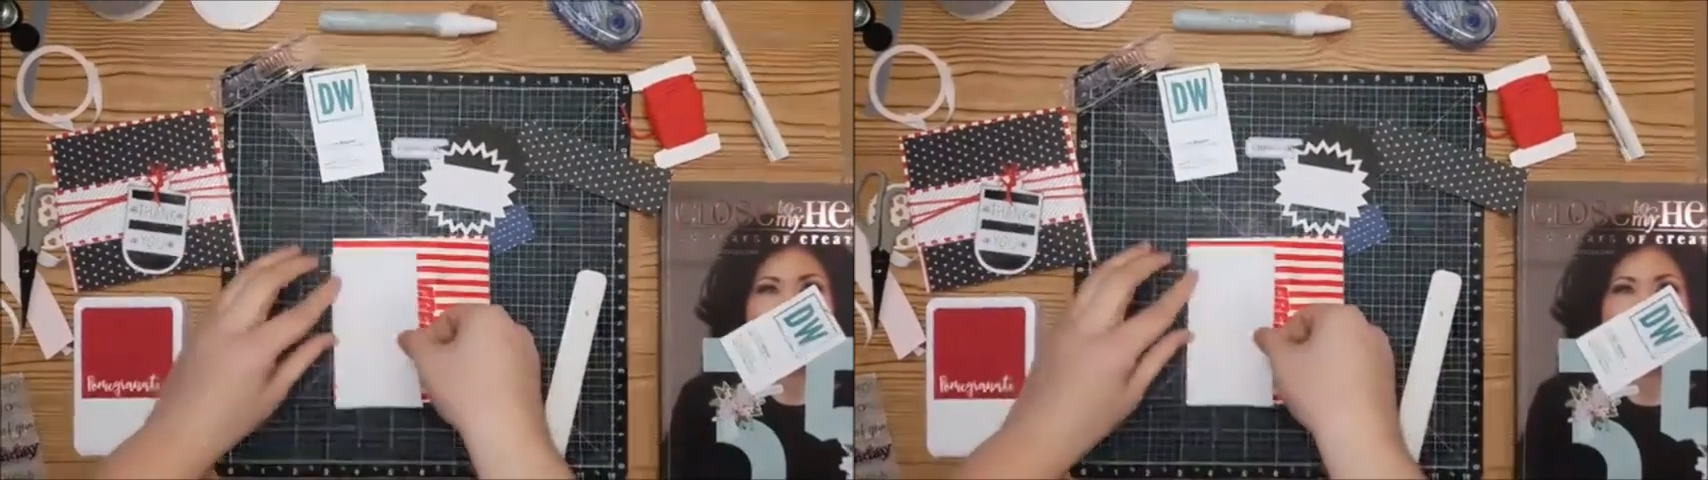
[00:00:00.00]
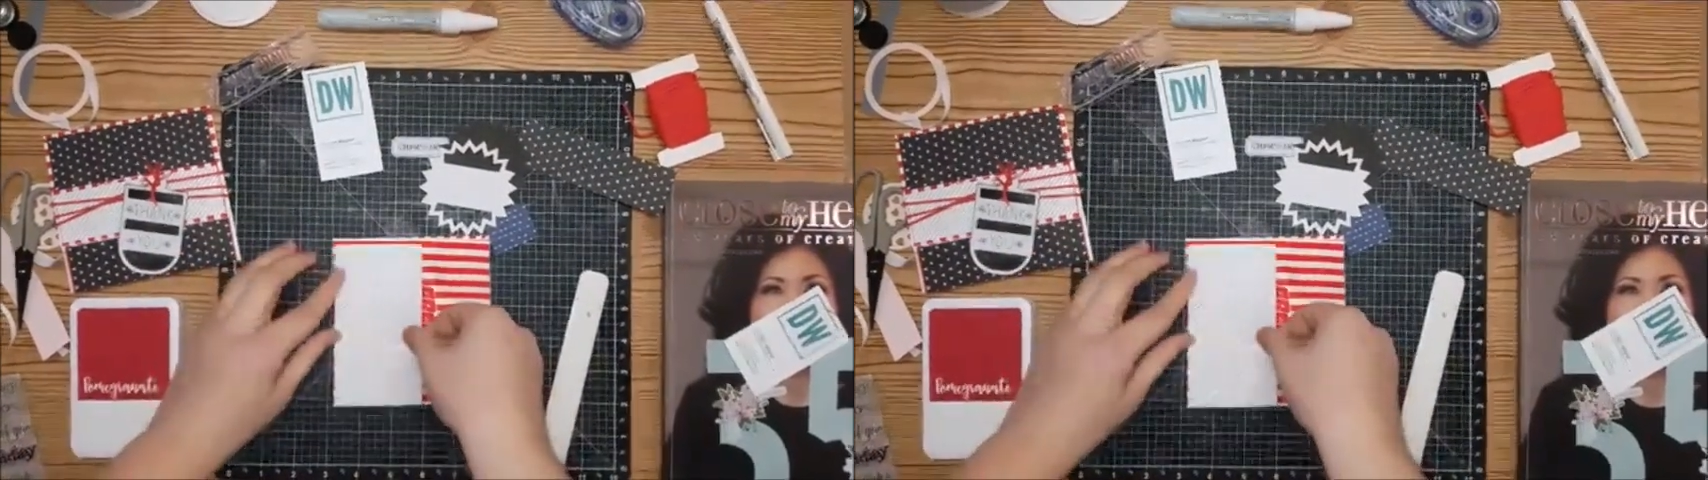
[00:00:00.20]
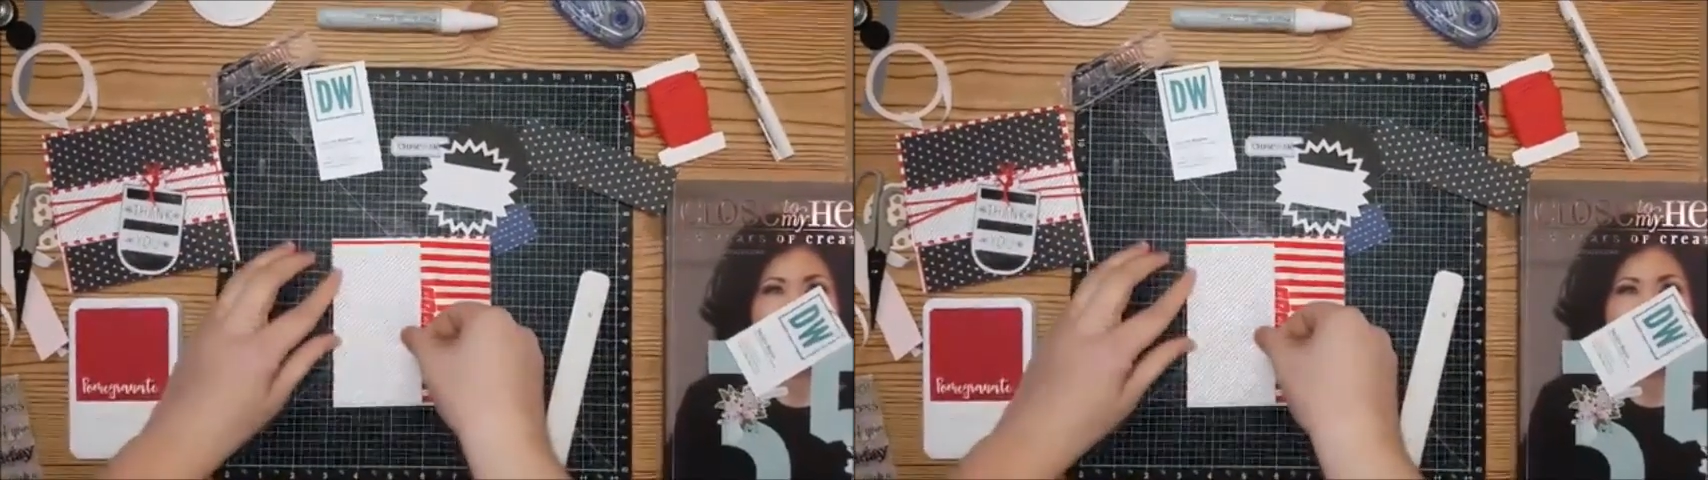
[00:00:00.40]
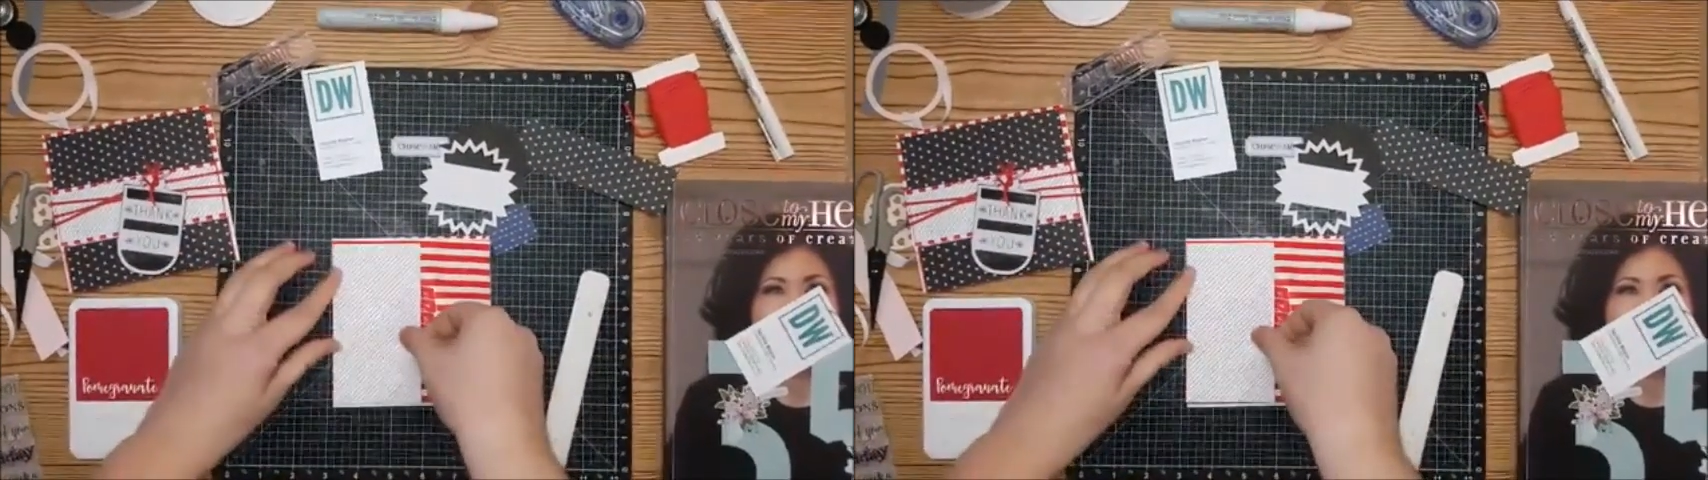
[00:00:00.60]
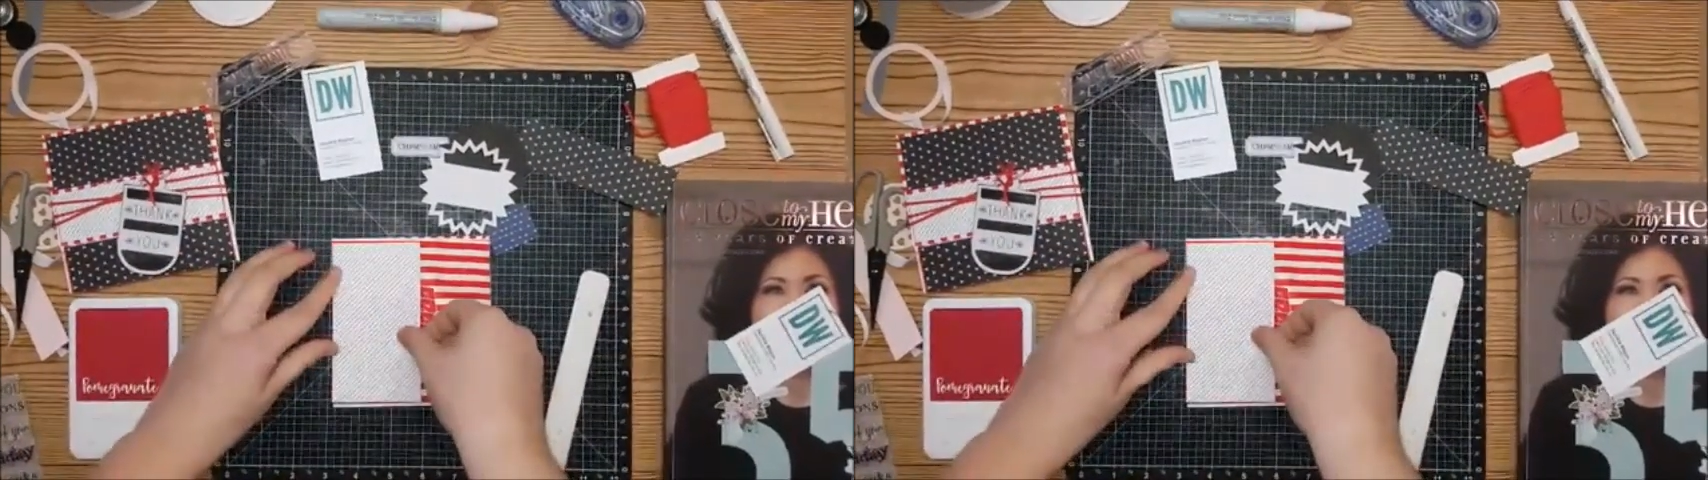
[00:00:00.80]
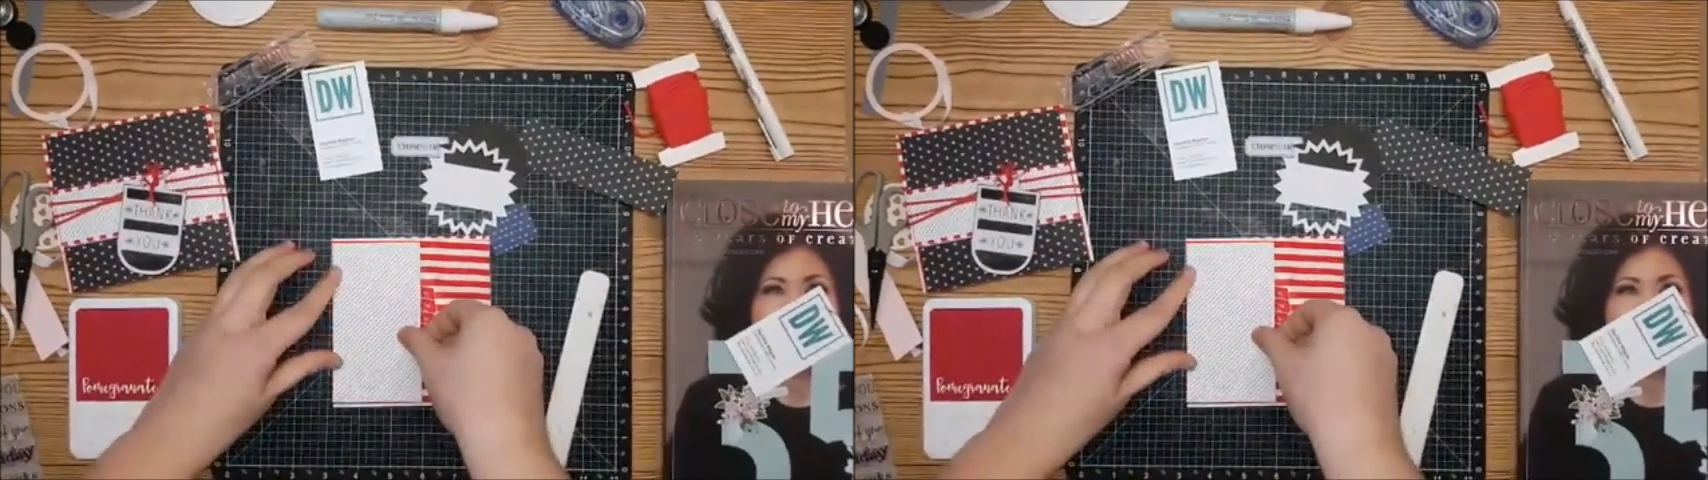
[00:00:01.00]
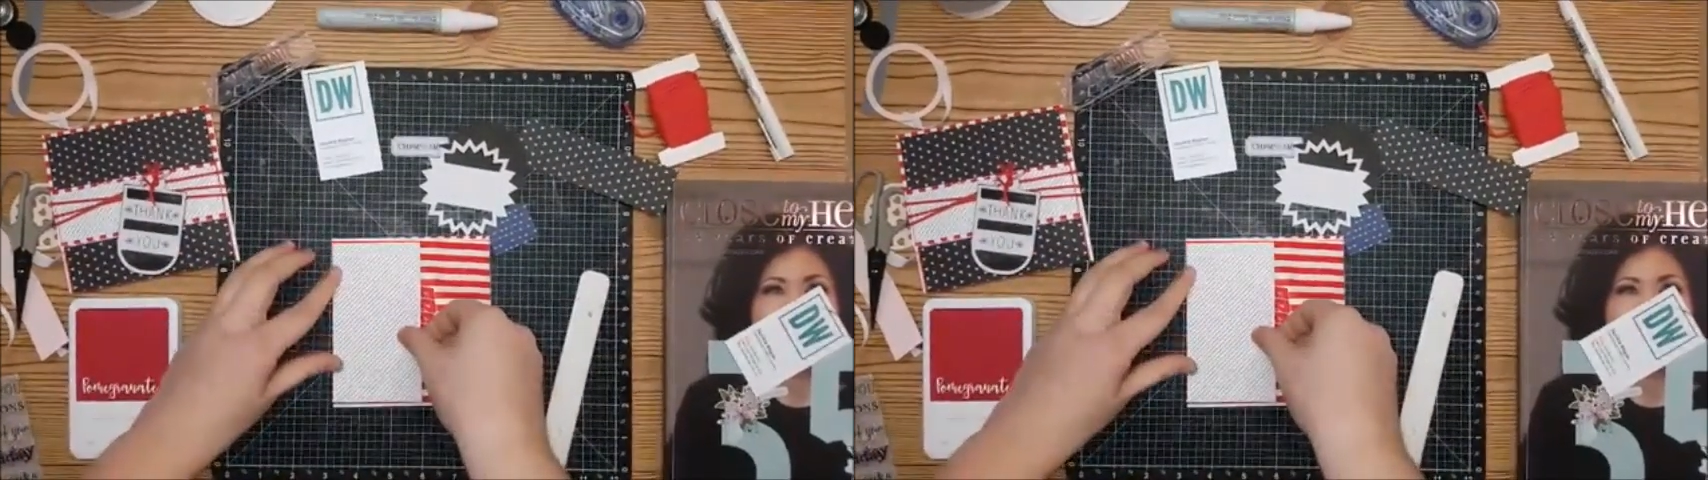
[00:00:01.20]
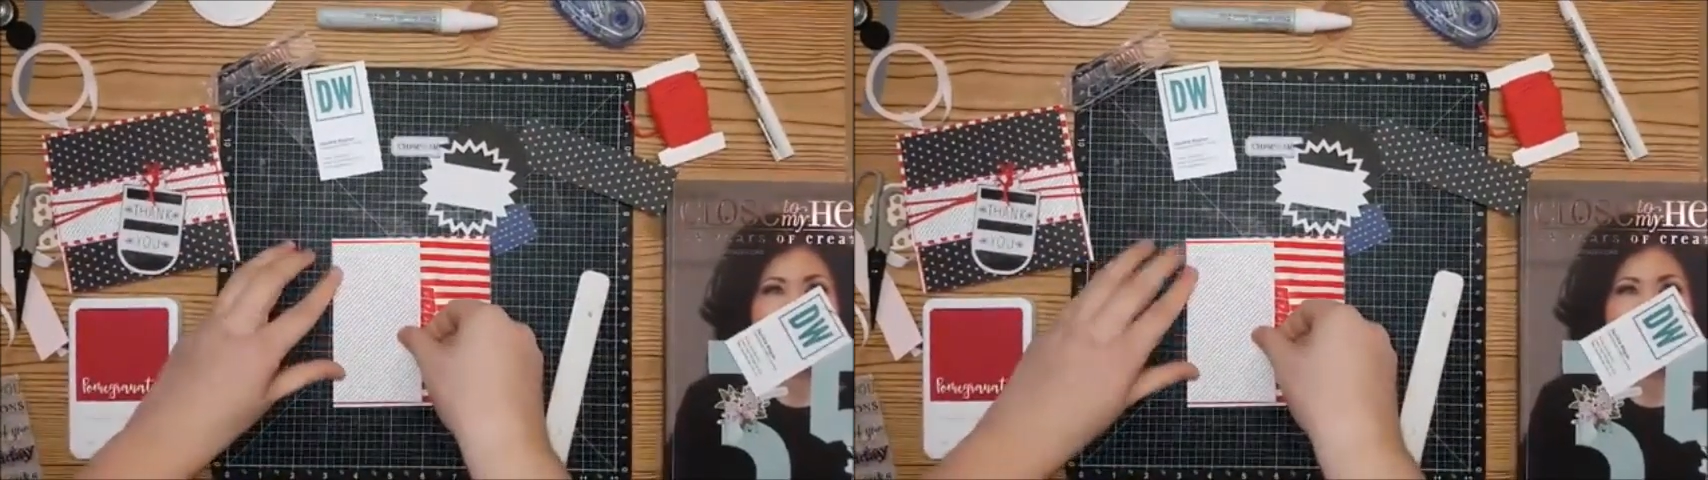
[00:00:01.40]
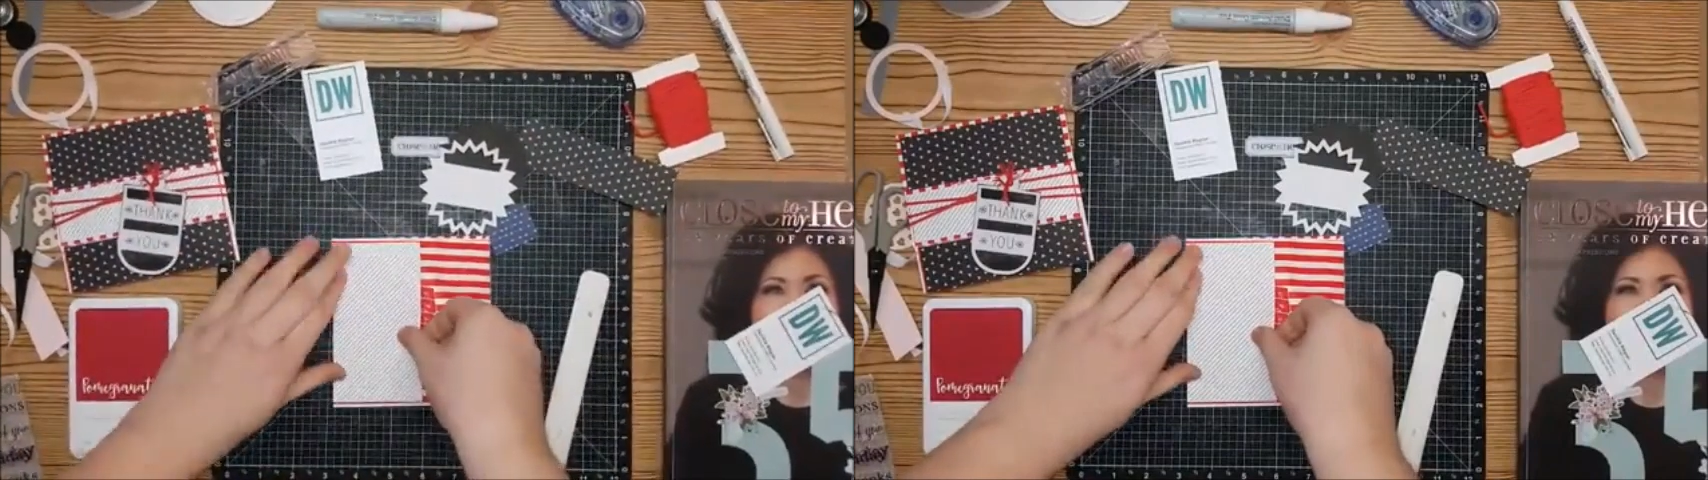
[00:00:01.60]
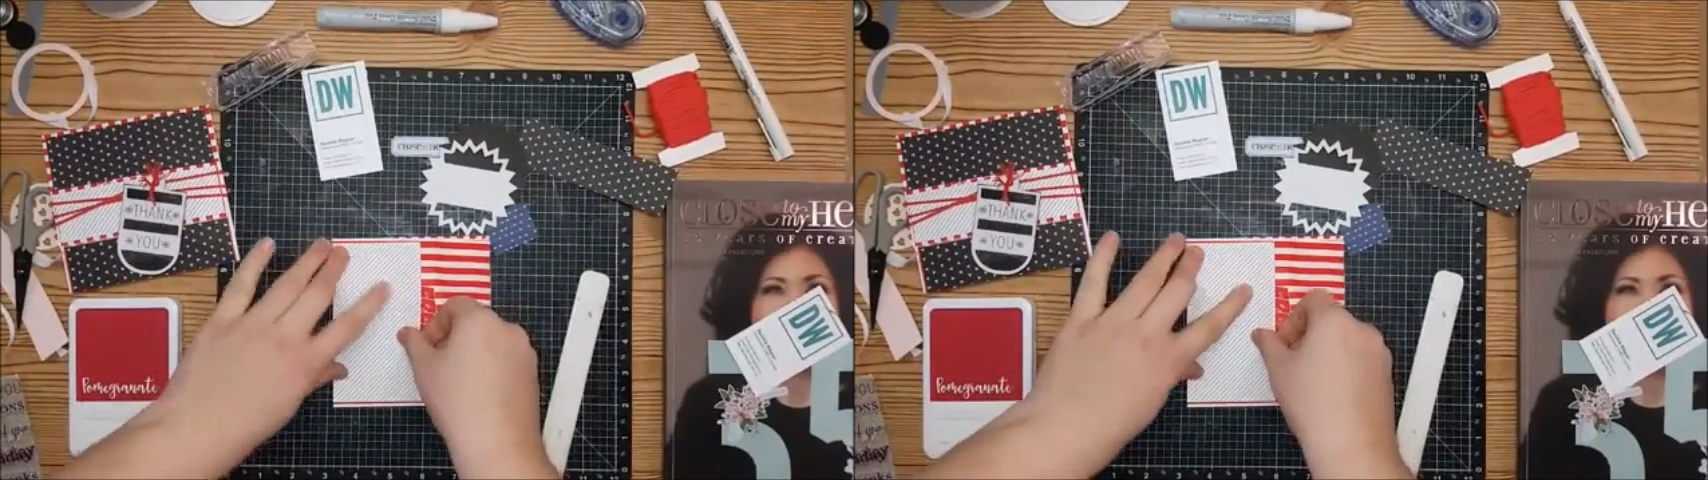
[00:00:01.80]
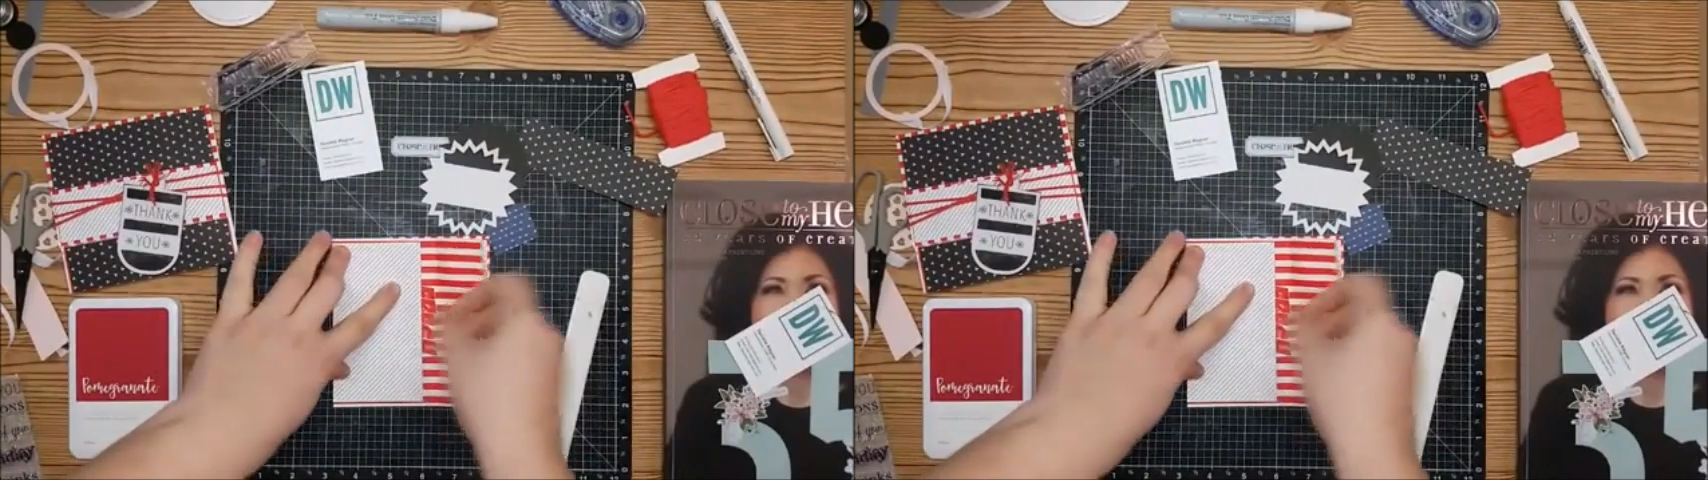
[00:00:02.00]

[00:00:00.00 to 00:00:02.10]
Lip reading: that wording. But I